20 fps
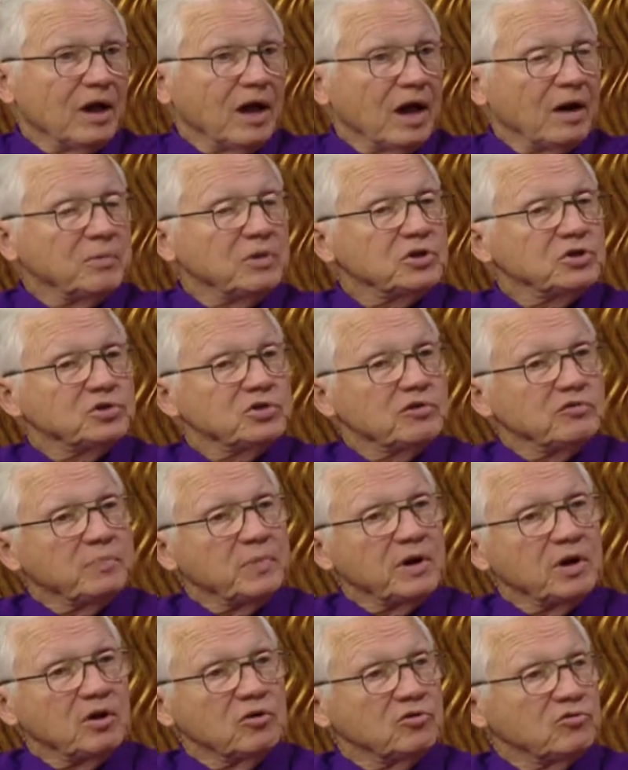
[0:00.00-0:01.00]
I'm not sure
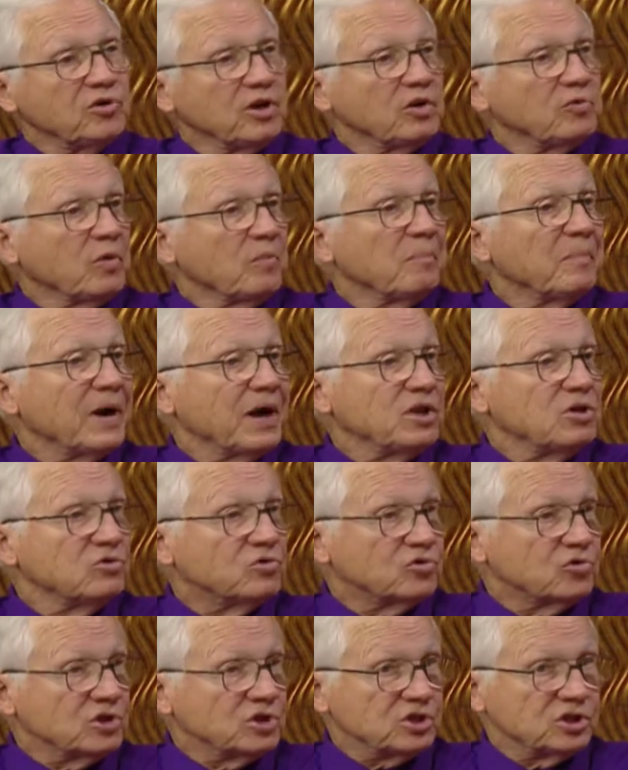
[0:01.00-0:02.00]
everybody understands what my
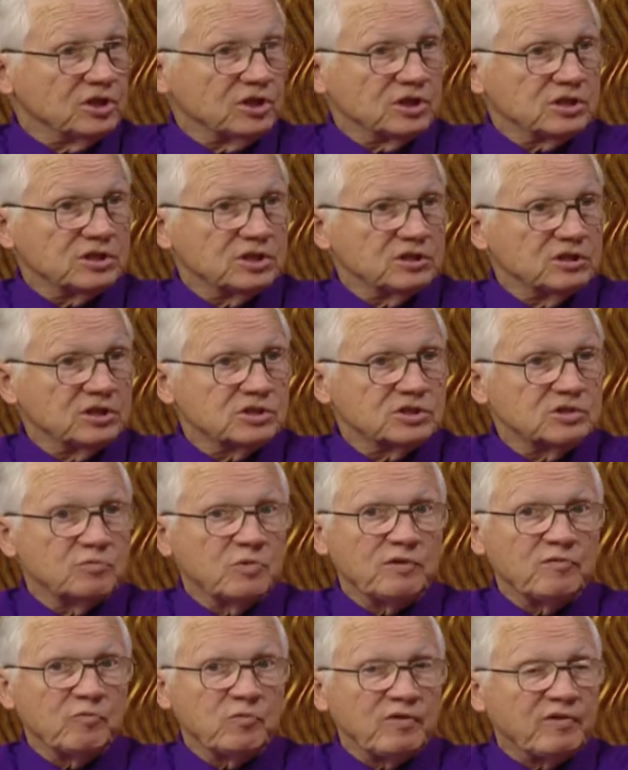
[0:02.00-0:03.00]
nutrition is, and just
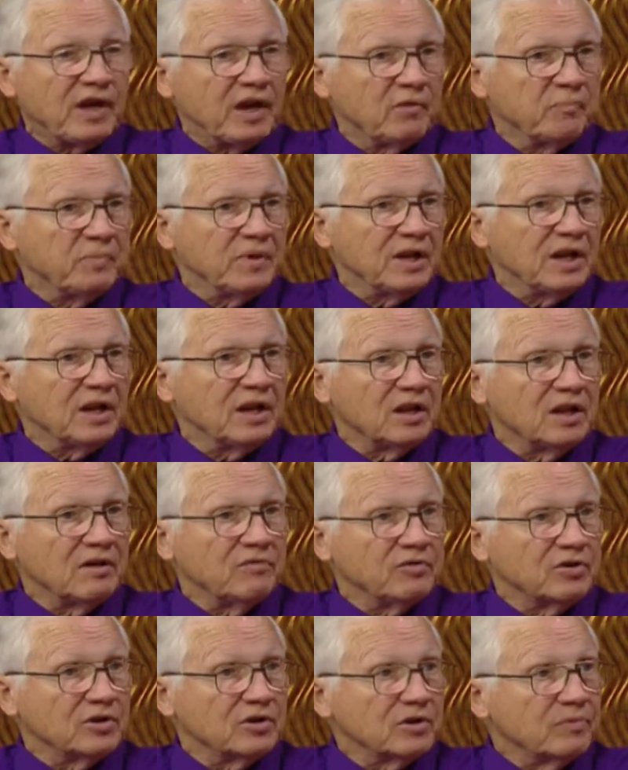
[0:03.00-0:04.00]
we, have got a minute
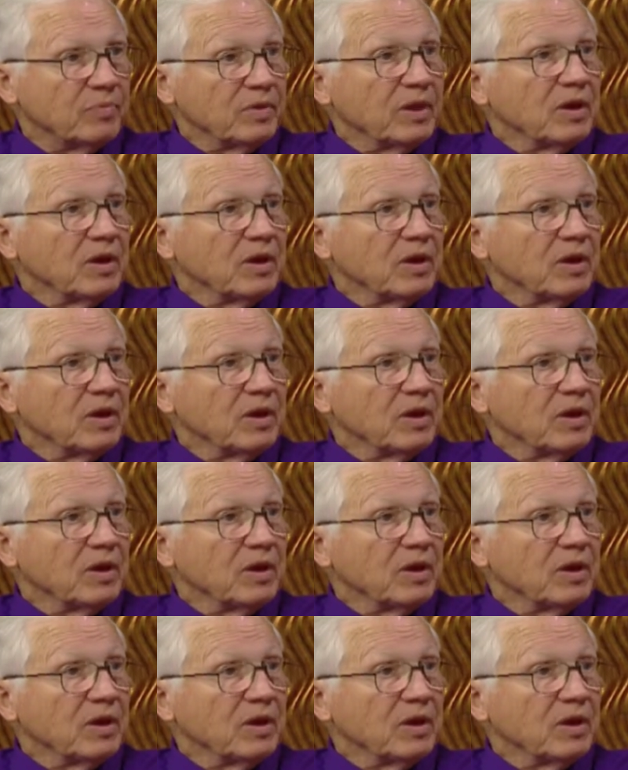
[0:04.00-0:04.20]
left here.